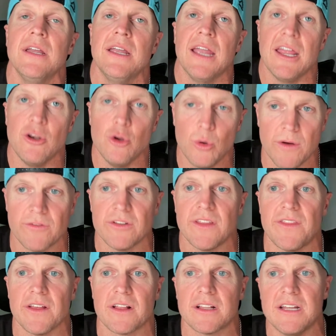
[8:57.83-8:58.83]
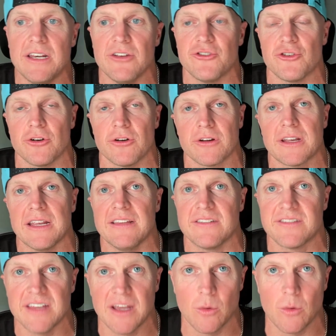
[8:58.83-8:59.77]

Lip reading: And whoever did the clean and jerk in set